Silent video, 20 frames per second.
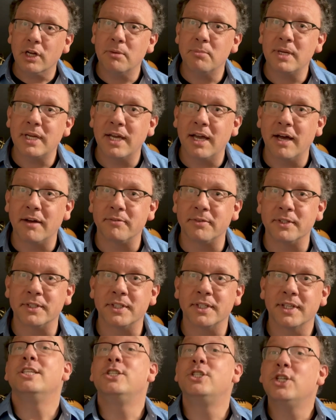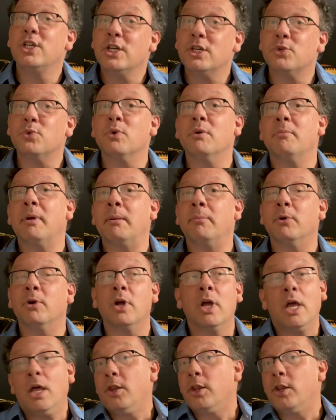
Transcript: to be covered. Just remember,